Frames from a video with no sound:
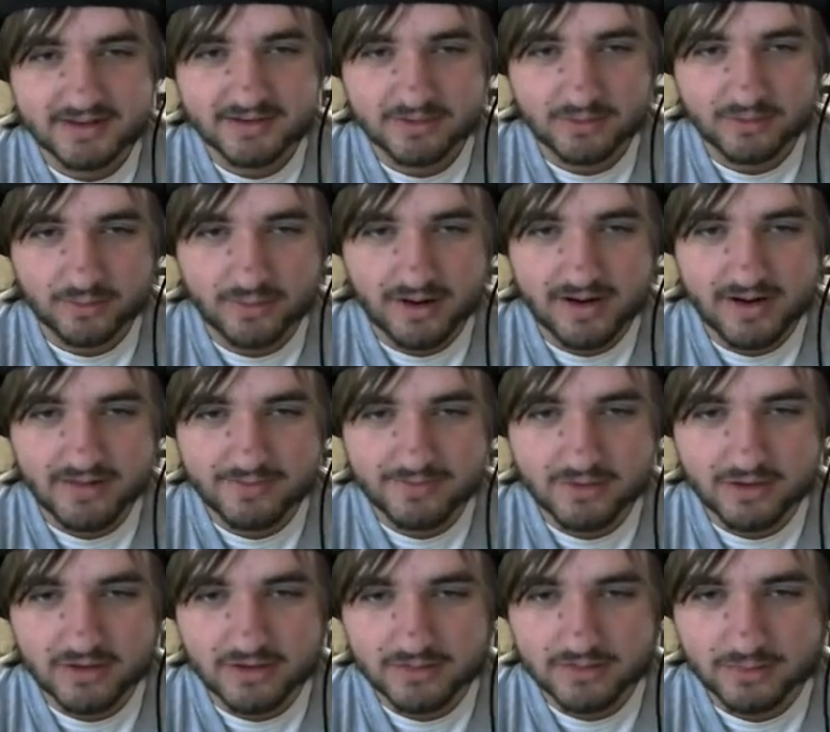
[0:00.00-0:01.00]

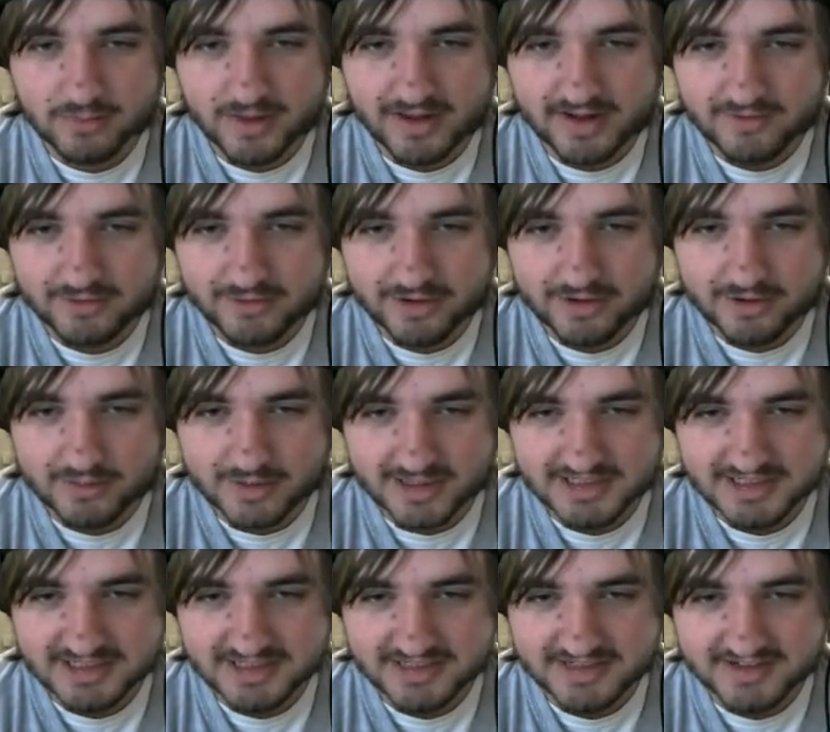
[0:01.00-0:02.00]
Wherever or whenever you're
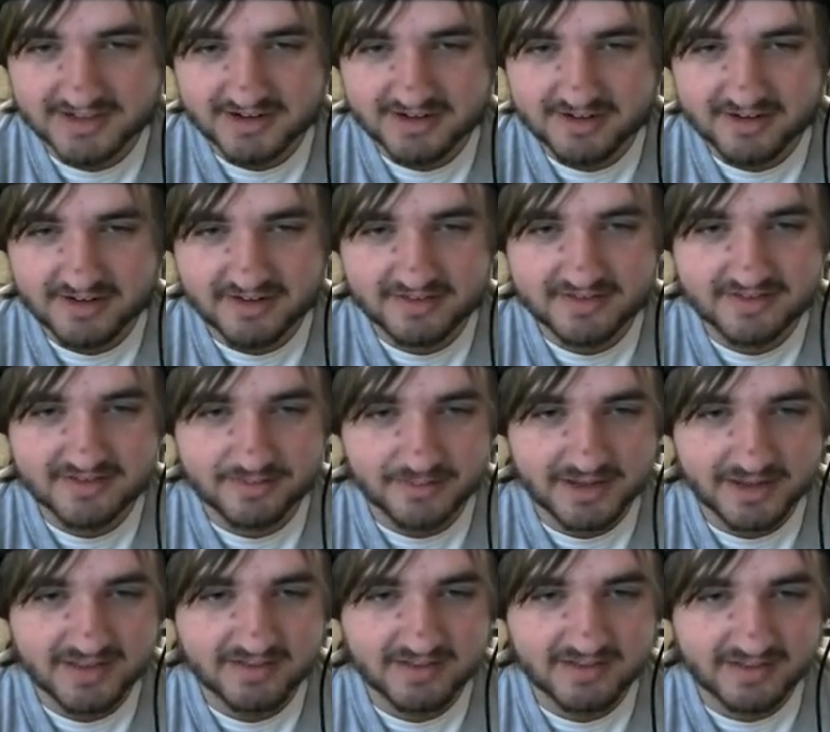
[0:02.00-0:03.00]
watching the series
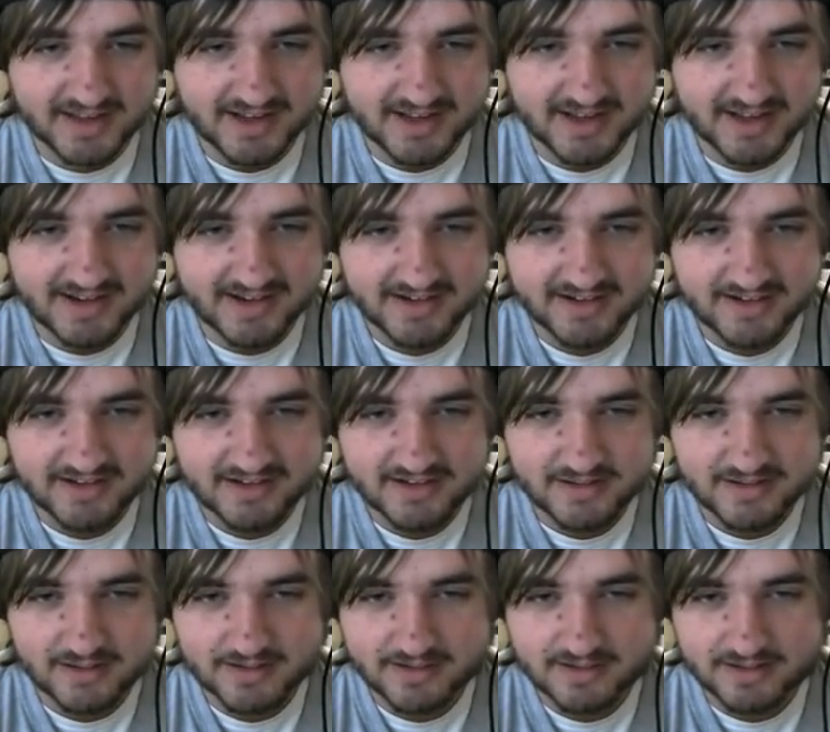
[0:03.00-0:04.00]
means a lot.
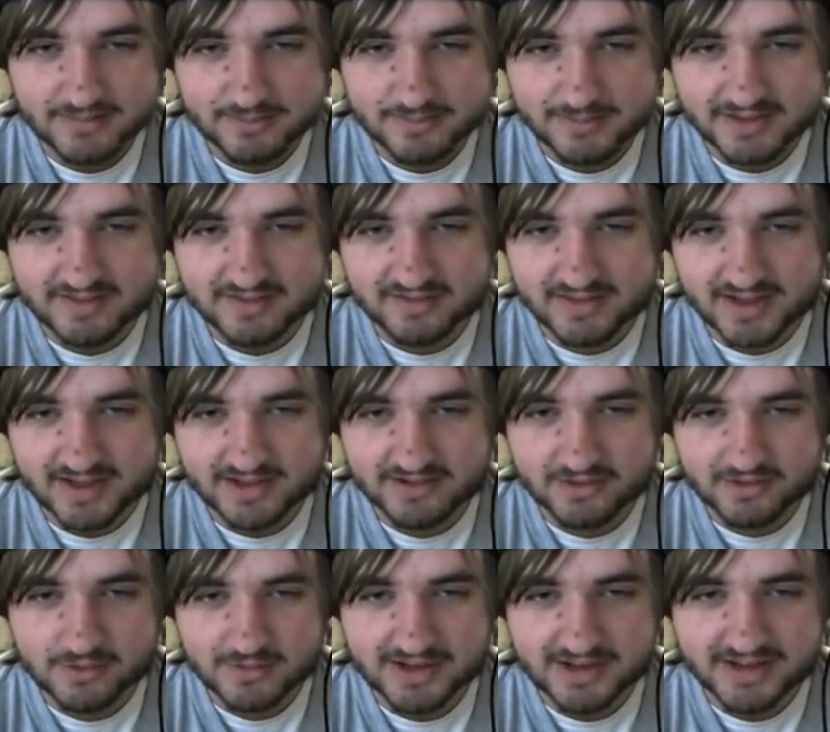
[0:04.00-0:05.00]
Means a lot
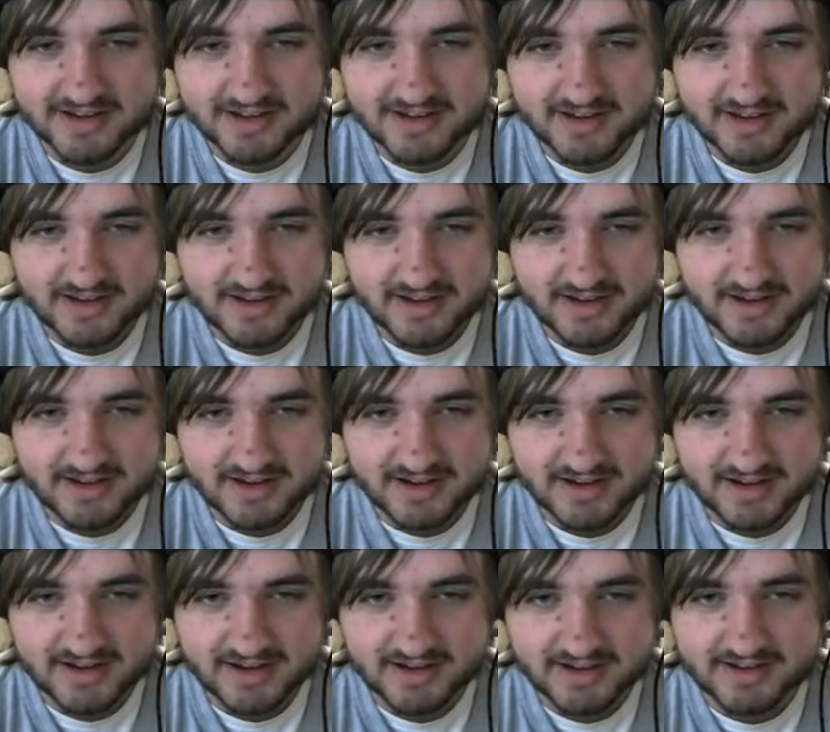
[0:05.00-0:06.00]
to me.
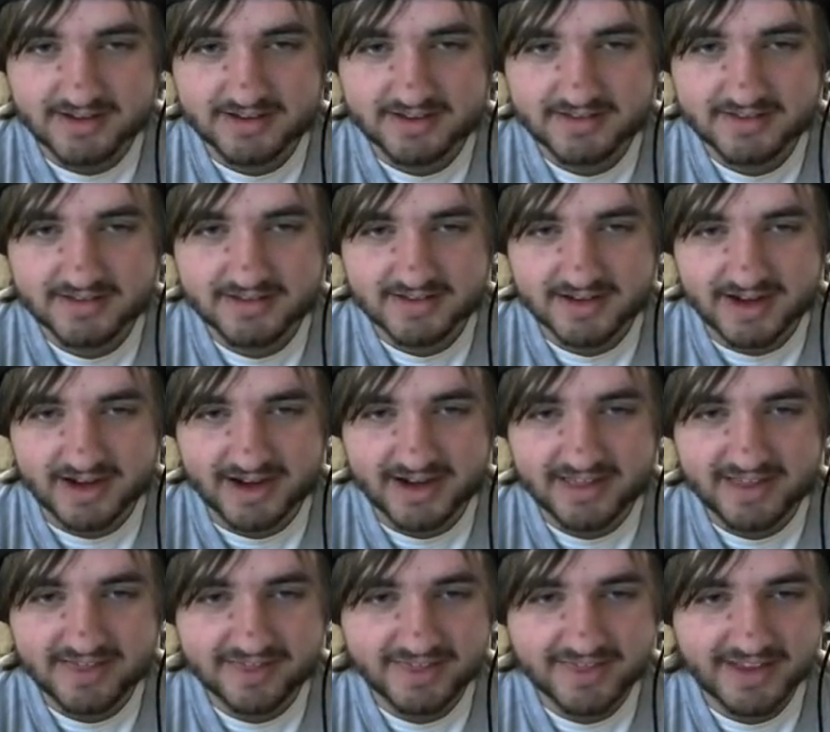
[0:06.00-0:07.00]
I
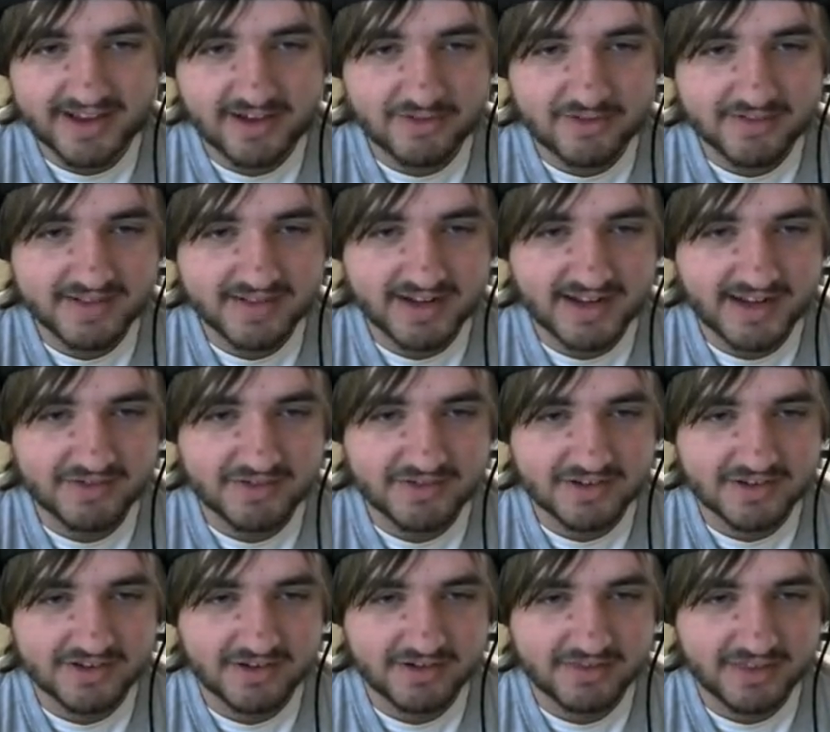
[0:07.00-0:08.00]
didn't think I was going to have
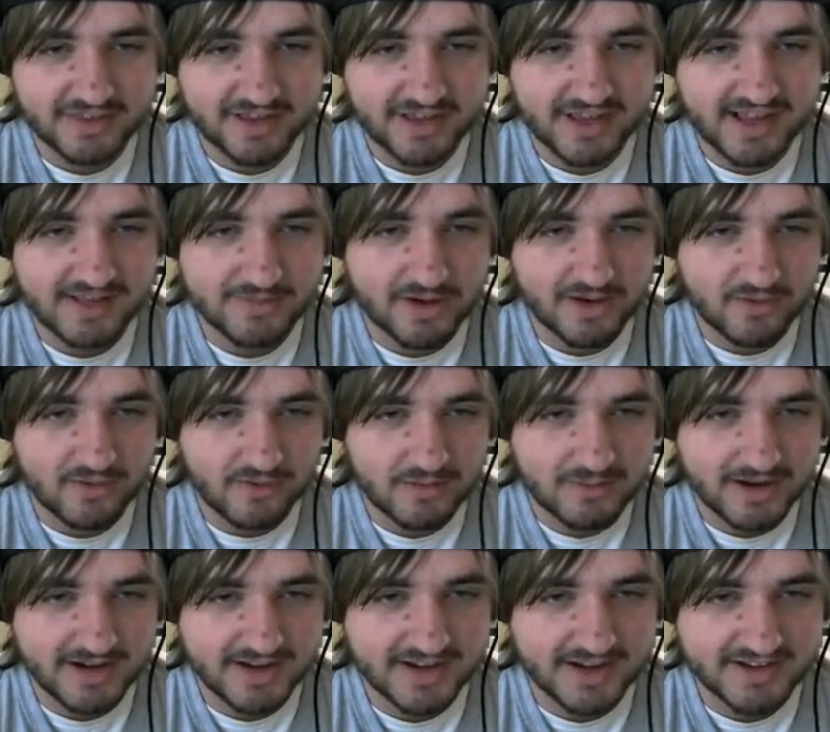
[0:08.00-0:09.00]
to start thinking about what
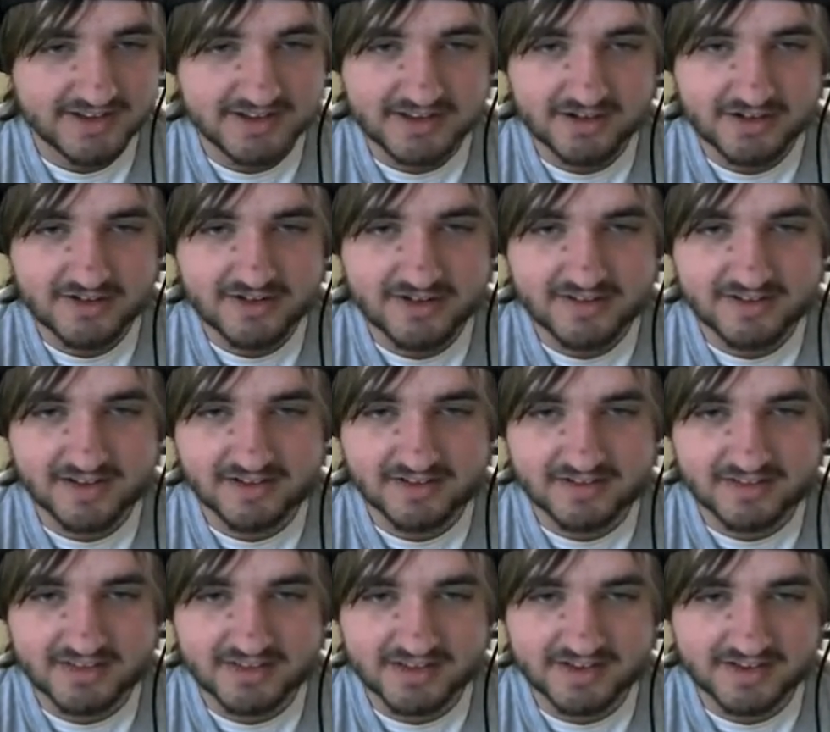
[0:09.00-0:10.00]
my next series
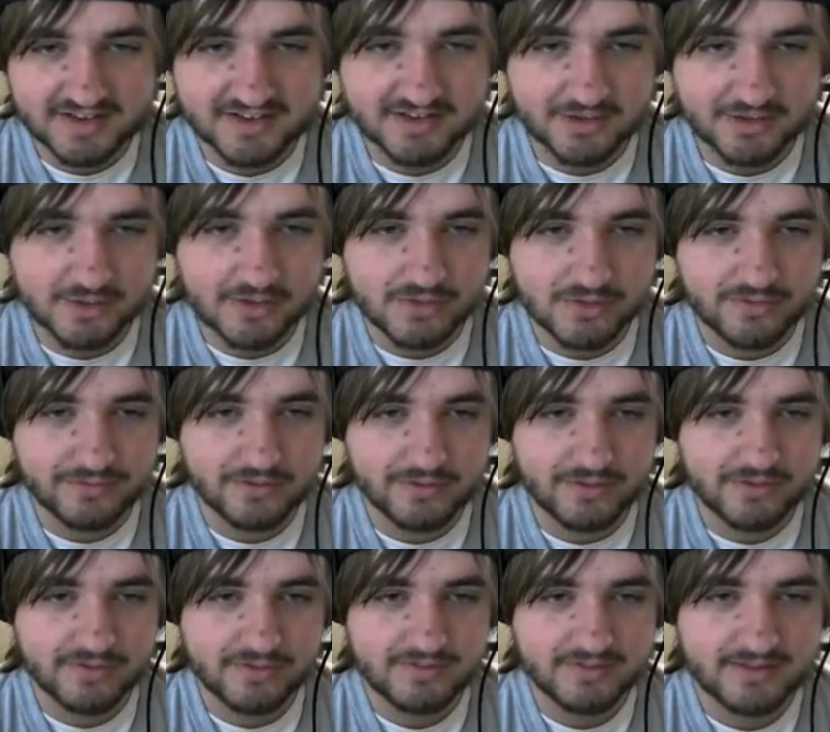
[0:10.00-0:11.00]
is this soon
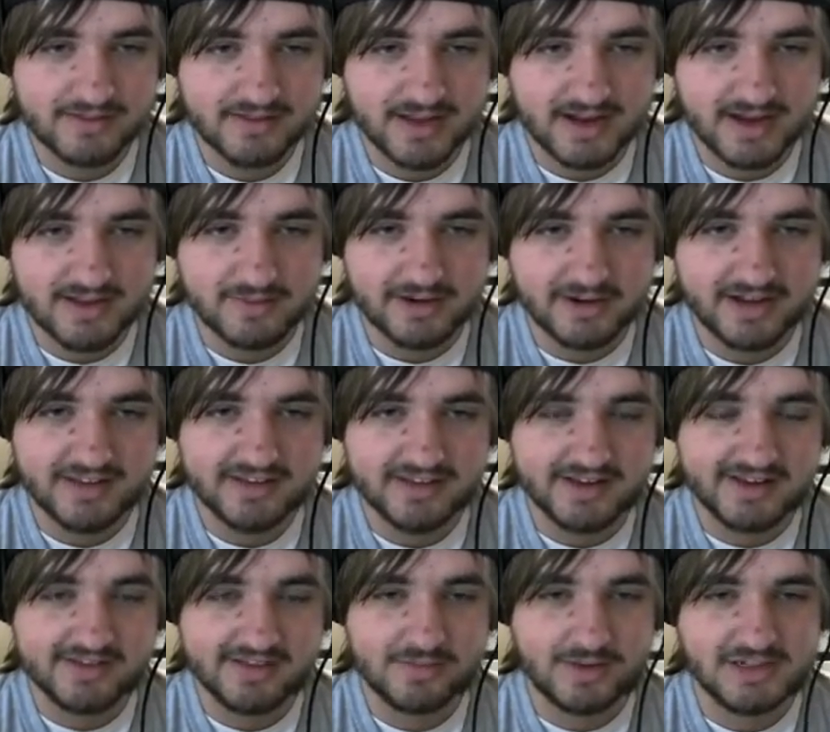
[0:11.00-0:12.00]
for anybody
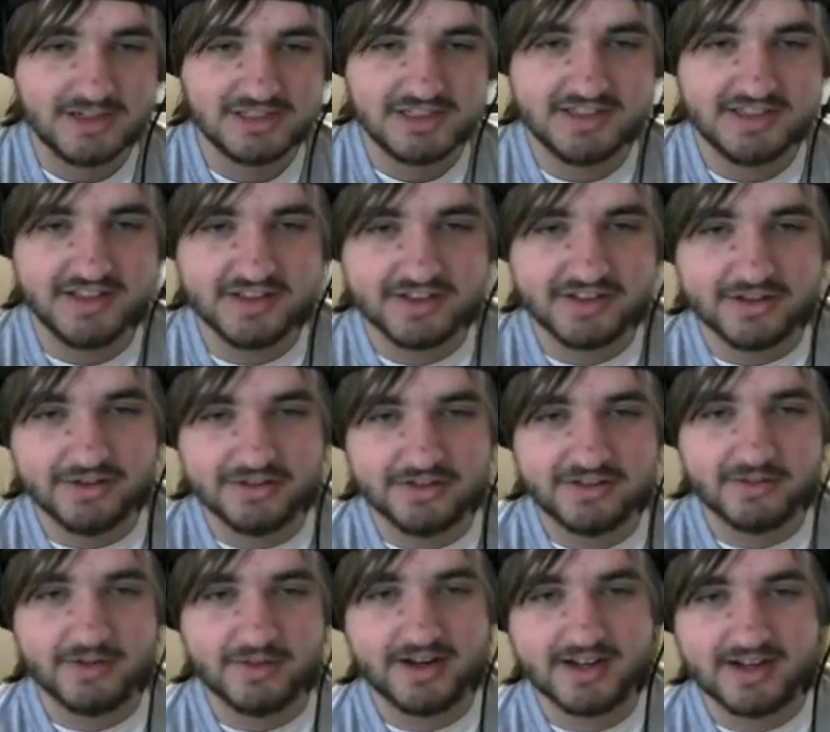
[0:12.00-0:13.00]
that is watching this close
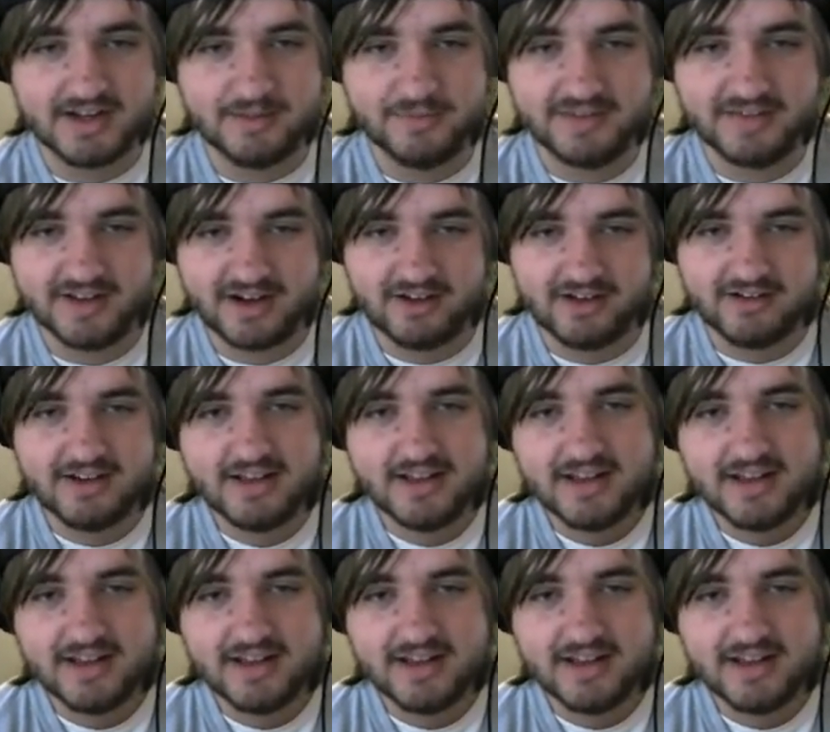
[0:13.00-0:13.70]
to when it comes out.